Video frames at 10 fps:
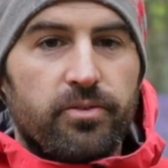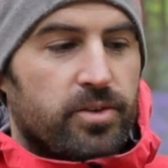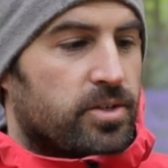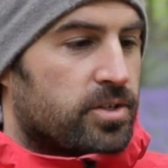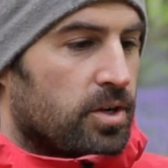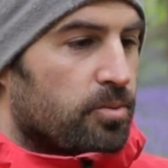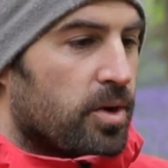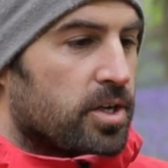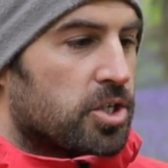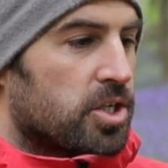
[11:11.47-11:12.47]
offers so
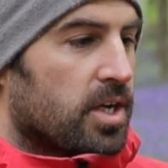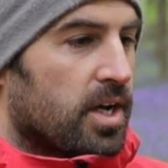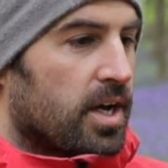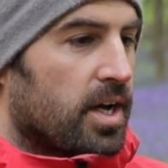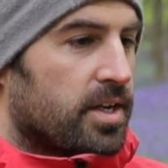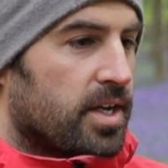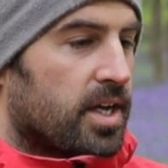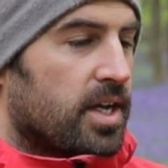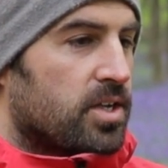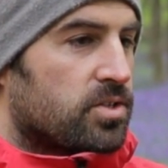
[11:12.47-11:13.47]
much, and
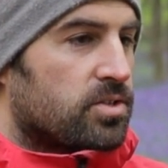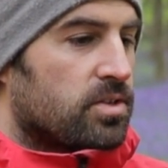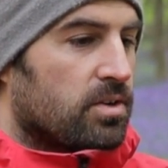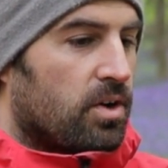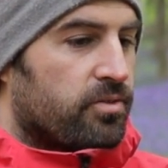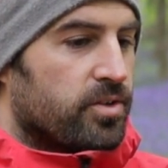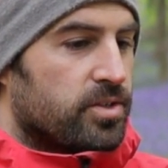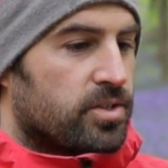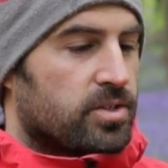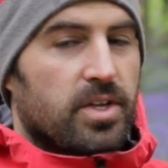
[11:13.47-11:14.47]
Nicky just
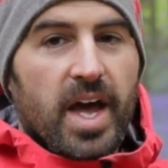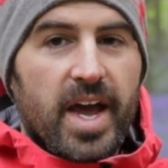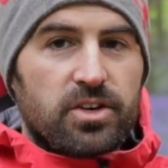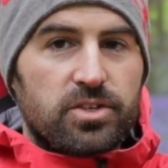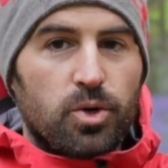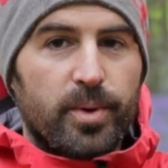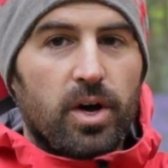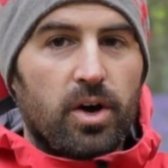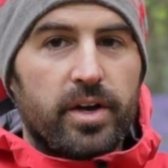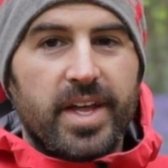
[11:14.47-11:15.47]
offers that extra little bit
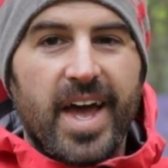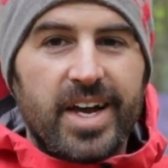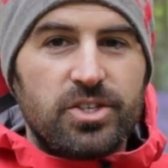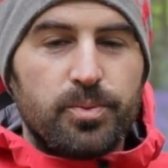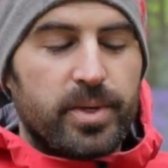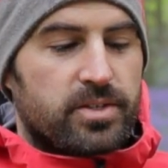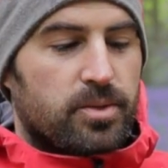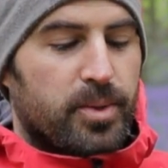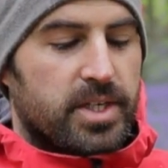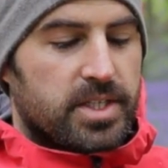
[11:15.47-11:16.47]
height, extra bit of
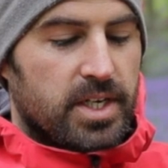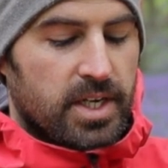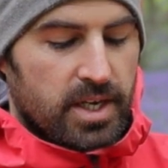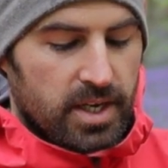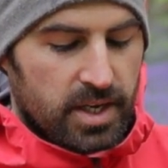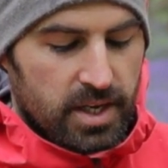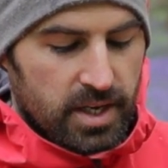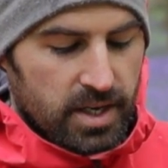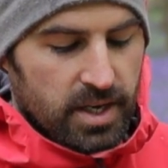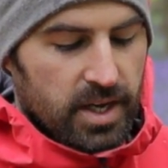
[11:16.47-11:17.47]
stability.
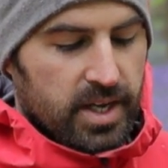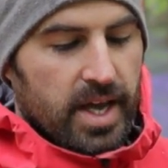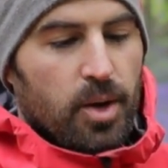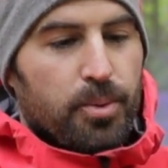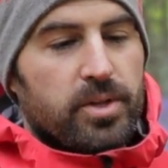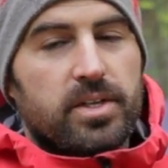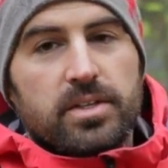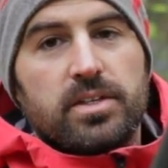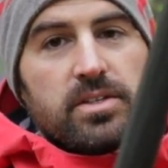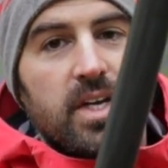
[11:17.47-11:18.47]
Again, I'll put the
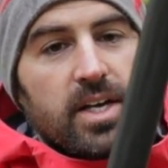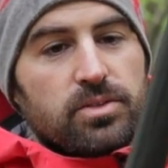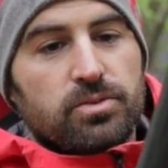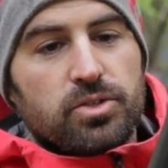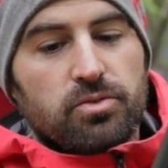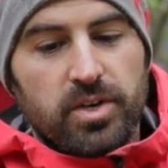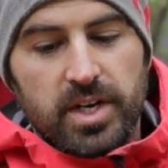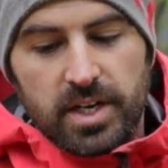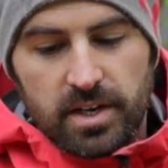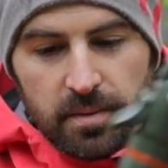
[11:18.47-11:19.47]
stats on
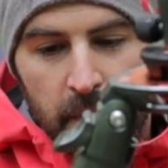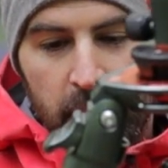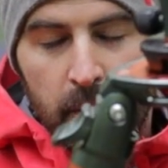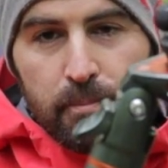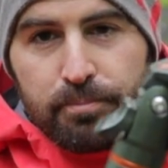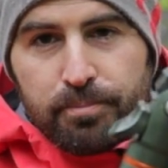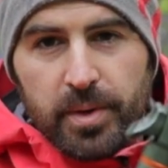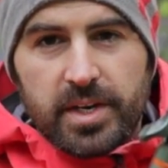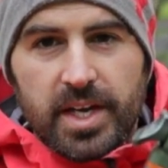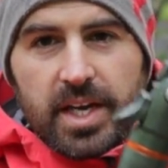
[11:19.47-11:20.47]
screen,
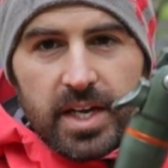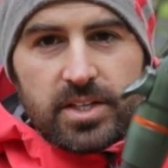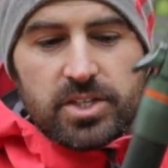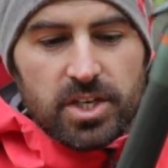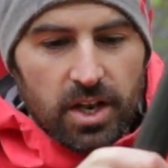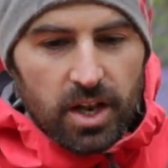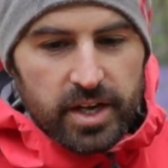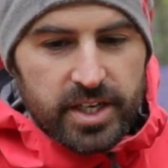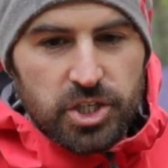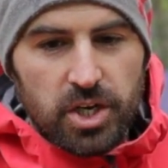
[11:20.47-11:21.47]
but Nicky is
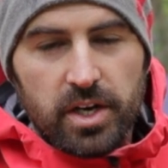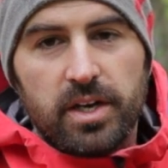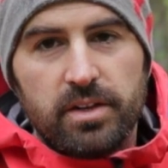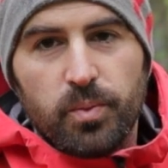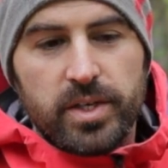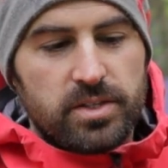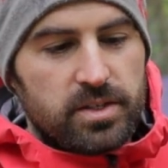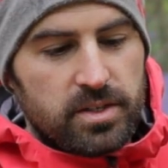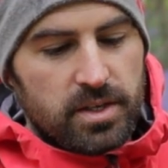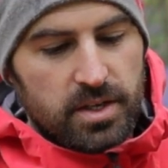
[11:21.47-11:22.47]
slightly chunkier than
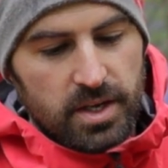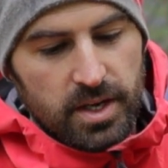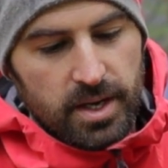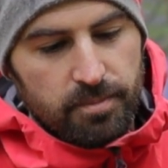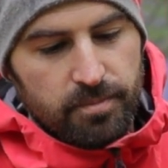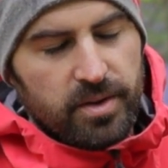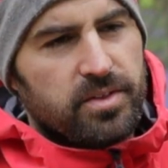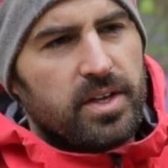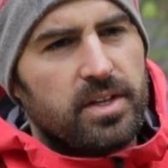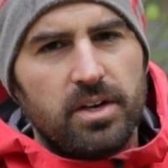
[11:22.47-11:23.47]
Winston. I
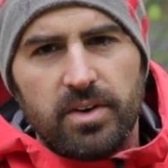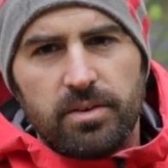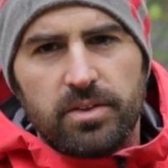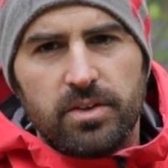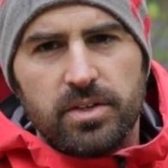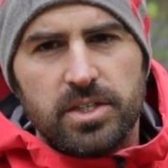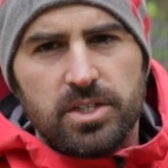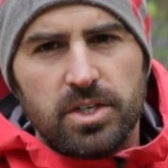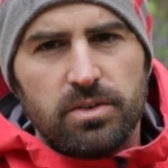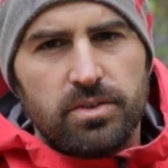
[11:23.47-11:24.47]
think they're around
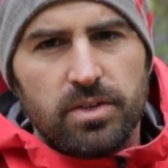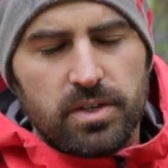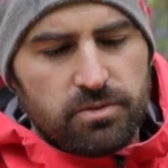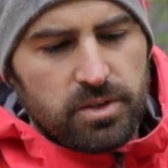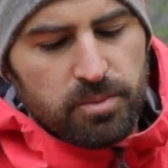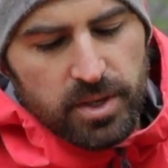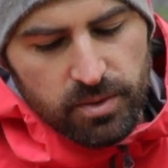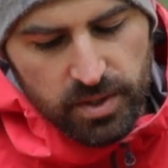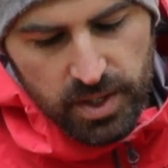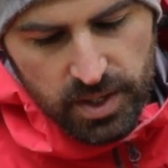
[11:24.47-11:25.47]
32,
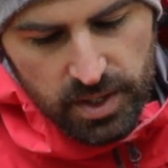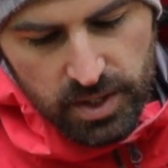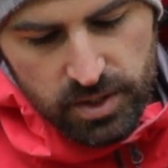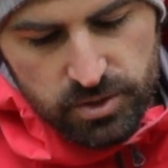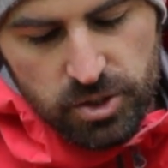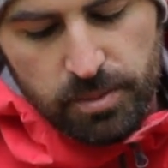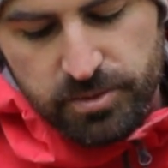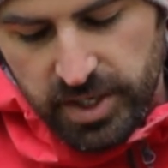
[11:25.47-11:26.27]
33mm top